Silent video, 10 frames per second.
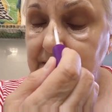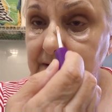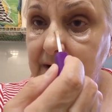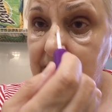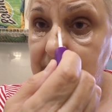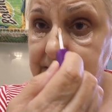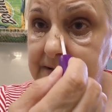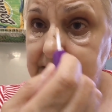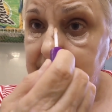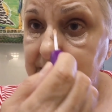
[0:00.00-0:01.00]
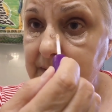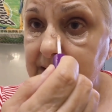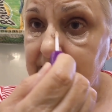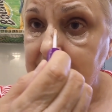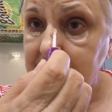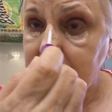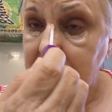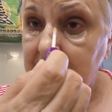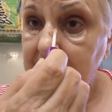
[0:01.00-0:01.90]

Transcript: I used to love to sunbathe.